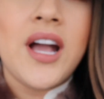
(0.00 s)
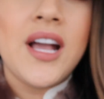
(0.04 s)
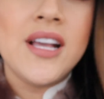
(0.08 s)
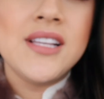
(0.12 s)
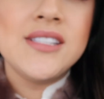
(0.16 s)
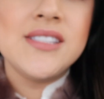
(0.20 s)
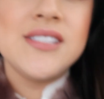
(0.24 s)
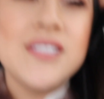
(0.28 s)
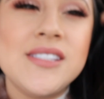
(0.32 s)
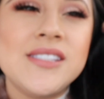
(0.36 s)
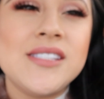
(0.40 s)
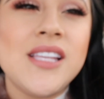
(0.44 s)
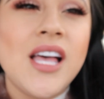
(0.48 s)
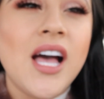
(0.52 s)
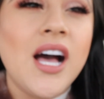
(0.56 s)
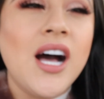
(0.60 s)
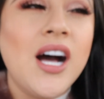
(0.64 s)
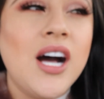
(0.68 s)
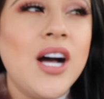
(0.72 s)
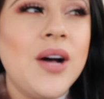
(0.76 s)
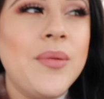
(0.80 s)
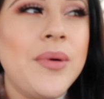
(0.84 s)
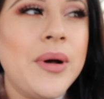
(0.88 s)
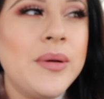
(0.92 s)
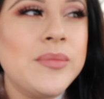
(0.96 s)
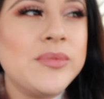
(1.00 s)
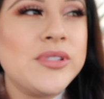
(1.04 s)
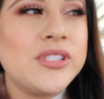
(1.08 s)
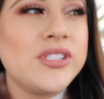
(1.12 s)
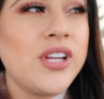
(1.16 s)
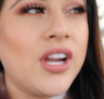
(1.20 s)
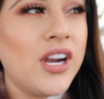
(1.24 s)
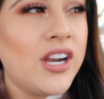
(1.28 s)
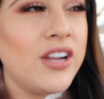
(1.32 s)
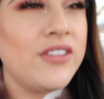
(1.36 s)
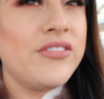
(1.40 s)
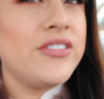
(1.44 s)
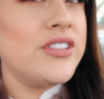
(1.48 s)
guys, I'm
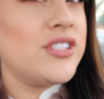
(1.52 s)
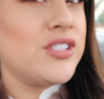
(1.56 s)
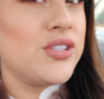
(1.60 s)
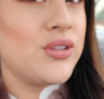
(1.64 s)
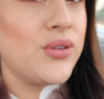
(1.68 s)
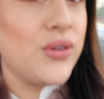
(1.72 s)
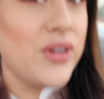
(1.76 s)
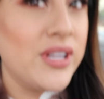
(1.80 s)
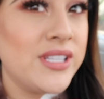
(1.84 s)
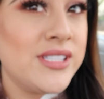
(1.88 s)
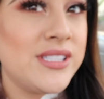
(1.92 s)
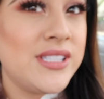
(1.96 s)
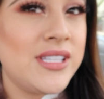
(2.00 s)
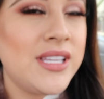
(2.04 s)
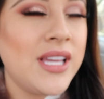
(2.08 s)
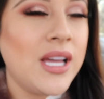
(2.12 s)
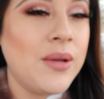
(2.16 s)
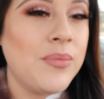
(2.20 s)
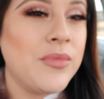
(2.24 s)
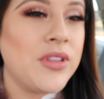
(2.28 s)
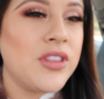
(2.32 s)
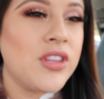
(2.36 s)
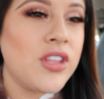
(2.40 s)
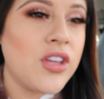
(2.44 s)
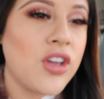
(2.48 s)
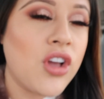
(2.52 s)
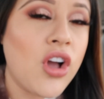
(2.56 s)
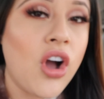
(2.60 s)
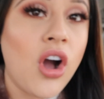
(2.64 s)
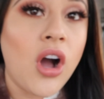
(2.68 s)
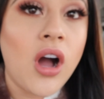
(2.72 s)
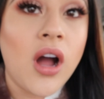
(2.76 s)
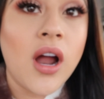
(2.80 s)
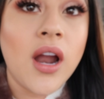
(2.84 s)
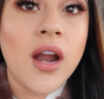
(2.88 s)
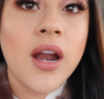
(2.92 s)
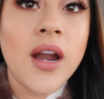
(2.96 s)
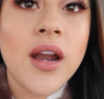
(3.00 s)
sorry if it's noisy. I'm in the
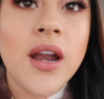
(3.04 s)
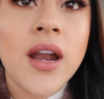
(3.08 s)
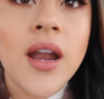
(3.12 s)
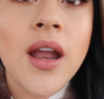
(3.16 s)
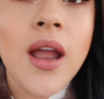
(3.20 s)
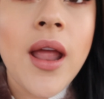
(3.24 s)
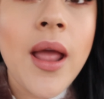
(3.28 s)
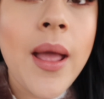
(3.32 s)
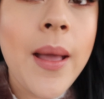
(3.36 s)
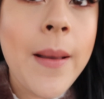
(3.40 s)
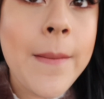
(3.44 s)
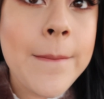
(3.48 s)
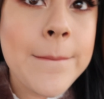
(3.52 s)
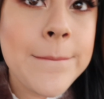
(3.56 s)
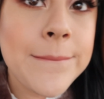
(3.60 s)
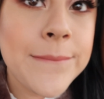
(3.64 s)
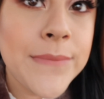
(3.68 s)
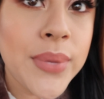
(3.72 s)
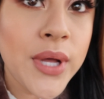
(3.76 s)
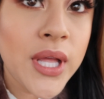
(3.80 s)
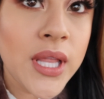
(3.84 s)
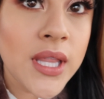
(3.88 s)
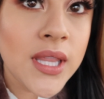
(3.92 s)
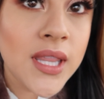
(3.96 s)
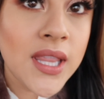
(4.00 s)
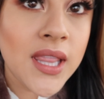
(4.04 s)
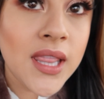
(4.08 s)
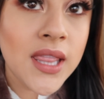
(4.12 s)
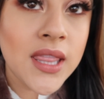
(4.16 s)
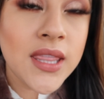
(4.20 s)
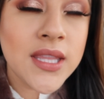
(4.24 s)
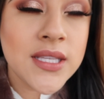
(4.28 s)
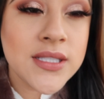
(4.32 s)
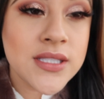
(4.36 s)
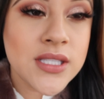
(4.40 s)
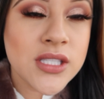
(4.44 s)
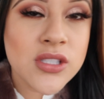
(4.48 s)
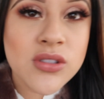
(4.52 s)
car, but
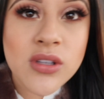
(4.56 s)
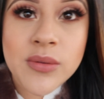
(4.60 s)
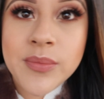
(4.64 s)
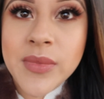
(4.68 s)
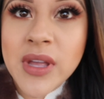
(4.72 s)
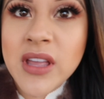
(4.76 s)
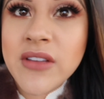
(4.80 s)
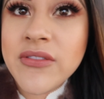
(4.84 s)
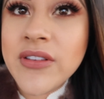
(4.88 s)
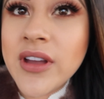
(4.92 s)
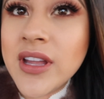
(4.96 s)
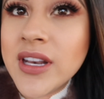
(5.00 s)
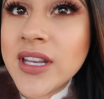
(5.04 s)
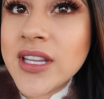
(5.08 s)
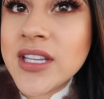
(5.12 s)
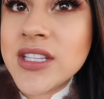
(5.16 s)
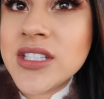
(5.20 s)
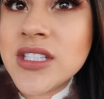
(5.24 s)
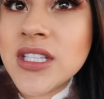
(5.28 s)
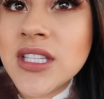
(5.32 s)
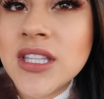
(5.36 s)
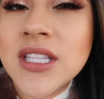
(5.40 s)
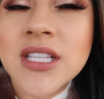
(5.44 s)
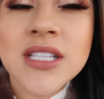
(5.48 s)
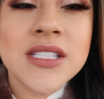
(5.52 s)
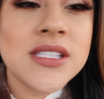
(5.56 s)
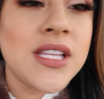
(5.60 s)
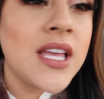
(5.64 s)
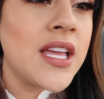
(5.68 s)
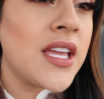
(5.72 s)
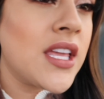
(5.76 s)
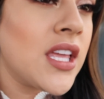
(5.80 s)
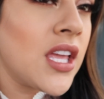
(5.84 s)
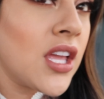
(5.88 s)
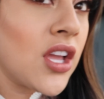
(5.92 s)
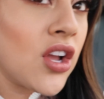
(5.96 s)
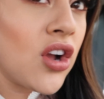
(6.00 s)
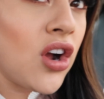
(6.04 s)
this is what my foundation looks
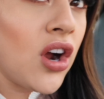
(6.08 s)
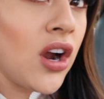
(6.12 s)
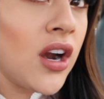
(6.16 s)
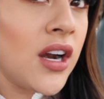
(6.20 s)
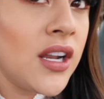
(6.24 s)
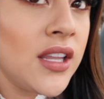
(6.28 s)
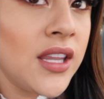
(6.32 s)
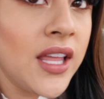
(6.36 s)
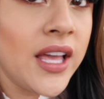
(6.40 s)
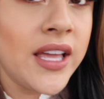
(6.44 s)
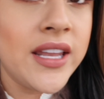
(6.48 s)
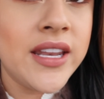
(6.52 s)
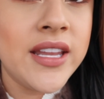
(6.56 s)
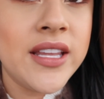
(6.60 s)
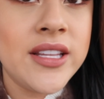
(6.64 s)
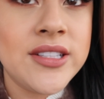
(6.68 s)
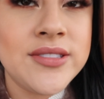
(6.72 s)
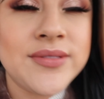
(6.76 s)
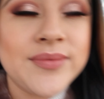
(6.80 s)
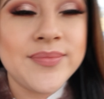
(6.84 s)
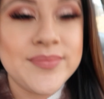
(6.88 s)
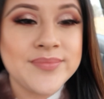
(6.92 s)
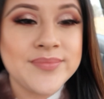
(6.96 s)
like in car lighting.